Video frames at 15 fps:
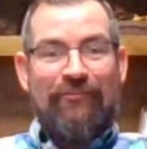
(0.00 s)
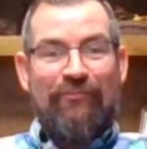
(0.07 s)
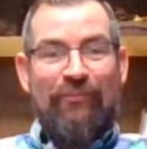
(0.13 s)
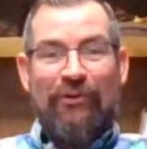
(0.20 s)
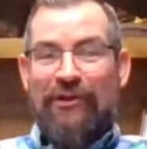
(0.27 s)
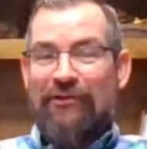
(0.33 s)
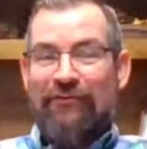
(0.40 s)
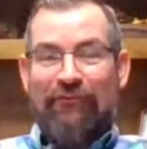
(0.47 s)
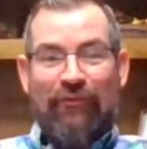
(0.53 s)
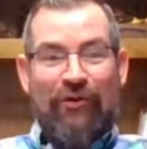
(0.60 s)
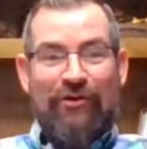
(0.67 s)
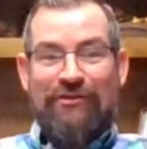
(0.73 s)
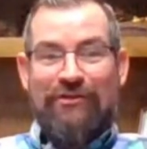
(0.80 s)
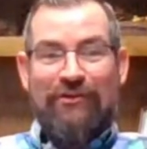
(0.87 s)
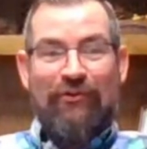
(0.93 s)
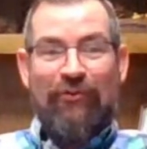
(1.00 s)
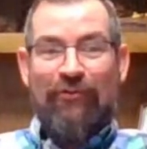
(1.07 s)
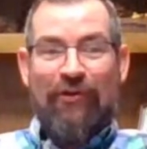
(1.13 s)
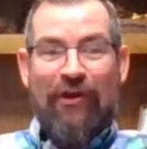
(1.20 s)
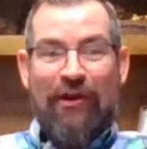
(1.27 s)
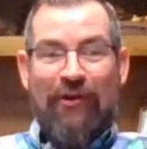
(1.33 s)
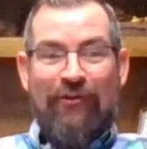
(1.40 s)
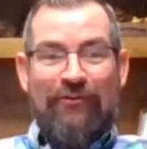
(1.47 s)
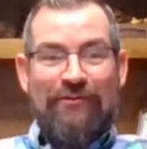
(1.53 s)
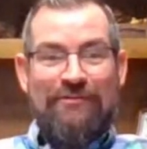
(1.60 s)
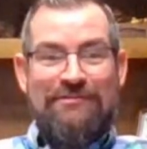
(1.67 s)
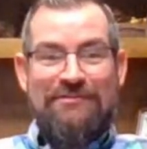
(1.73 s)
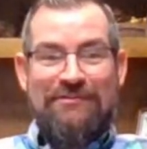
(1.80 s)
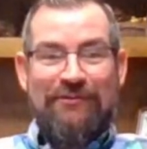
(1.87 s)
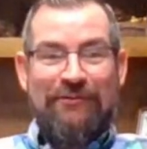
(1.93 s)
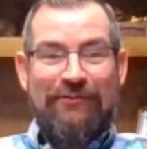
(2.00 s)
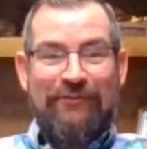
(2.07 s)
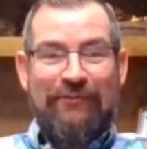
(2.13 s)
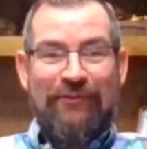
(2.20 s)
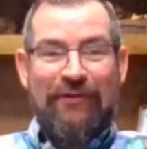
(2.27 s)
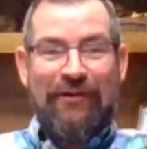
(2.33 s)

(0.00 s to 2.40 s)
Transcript: plenty of work to go around. So,